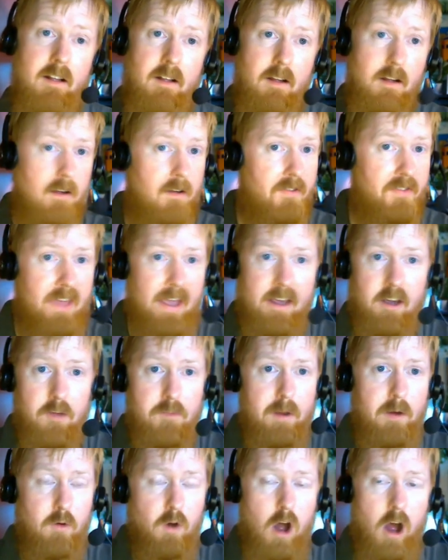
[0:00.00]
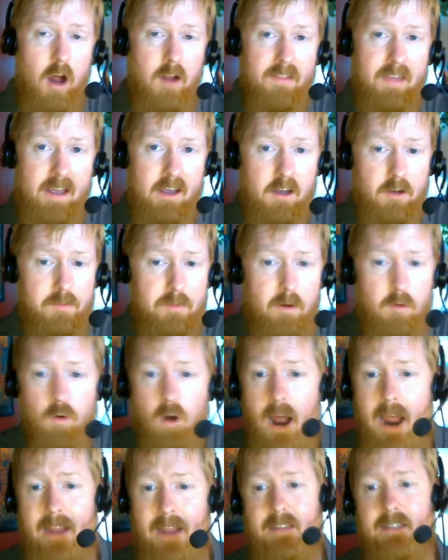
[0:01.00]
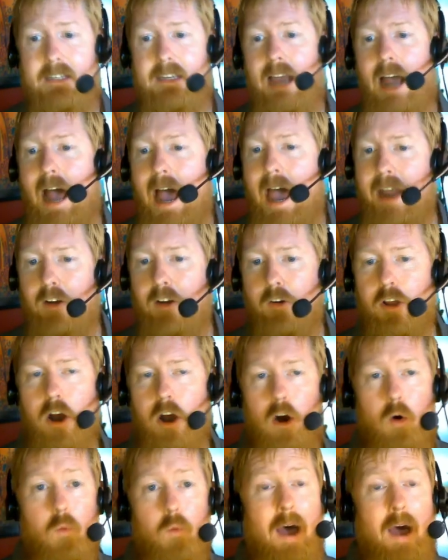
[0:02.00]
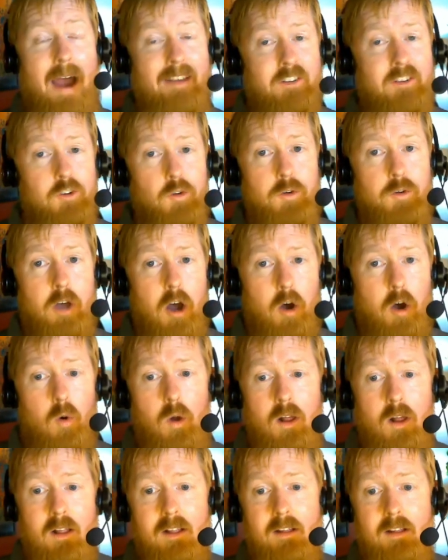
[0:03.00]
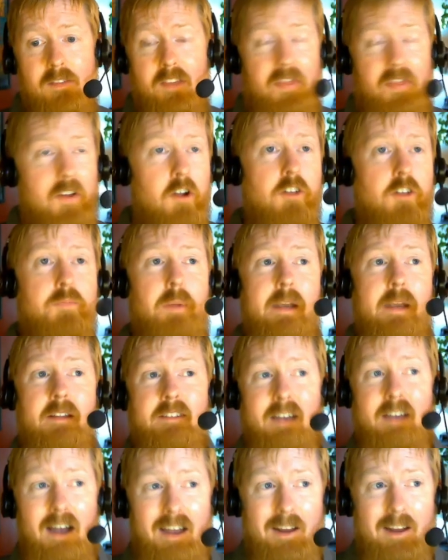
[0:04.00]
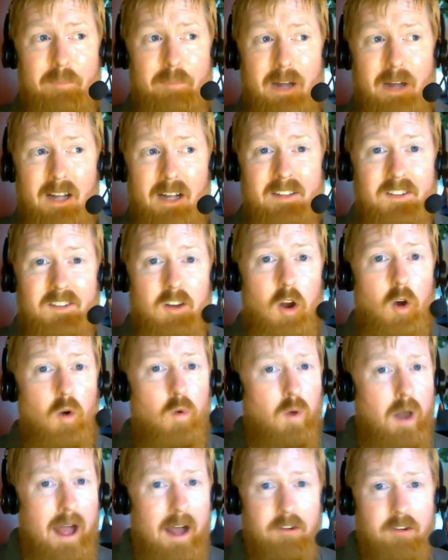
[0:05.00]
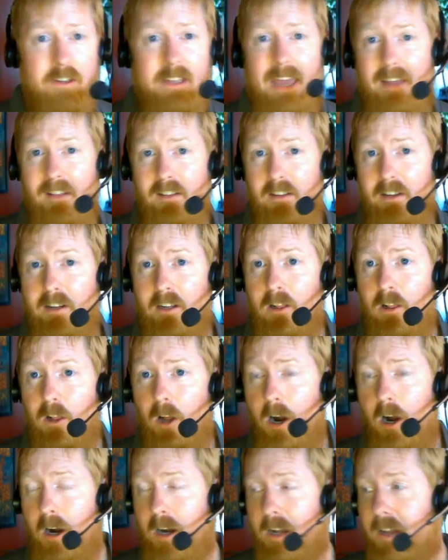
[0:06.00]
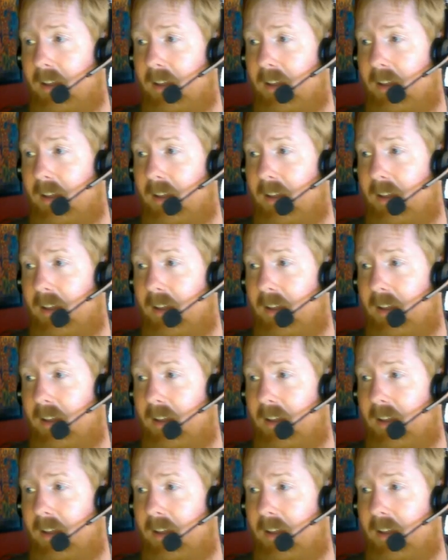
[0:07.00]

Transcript: They could be wrong. They could be right. I don't know. I do know that there's been a ton of buzz around Caitlin Clark.